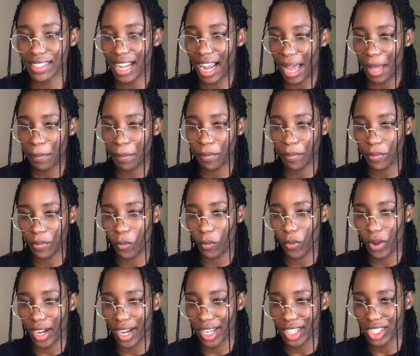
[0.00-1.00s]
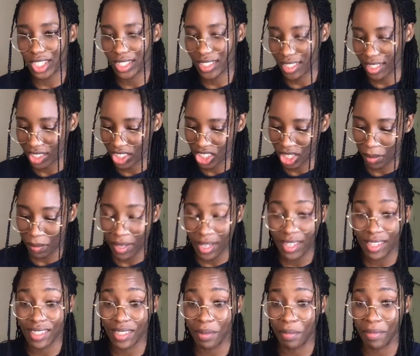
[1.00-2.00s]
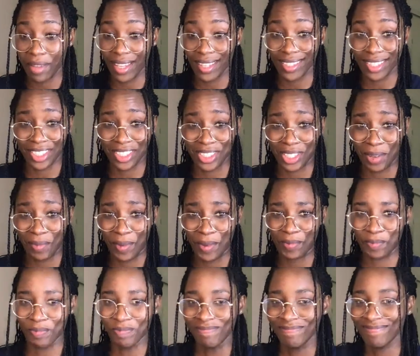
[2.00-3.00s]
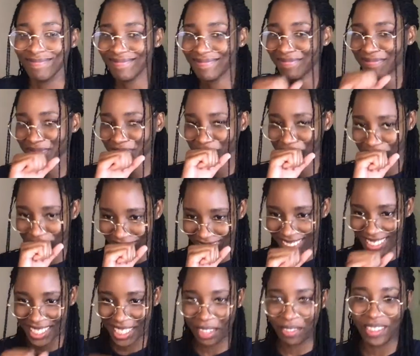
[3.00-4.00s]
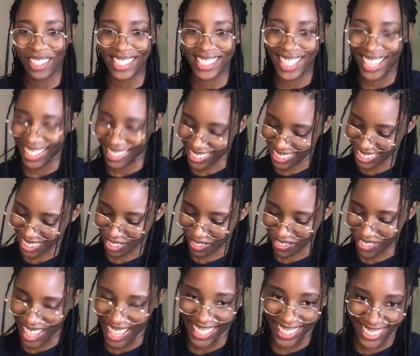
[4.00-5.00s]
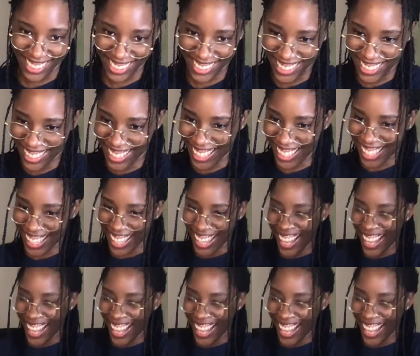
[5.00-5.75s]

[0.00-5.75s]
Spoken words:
type what I should say. Jimin is amazing. Jimin tastes amazing.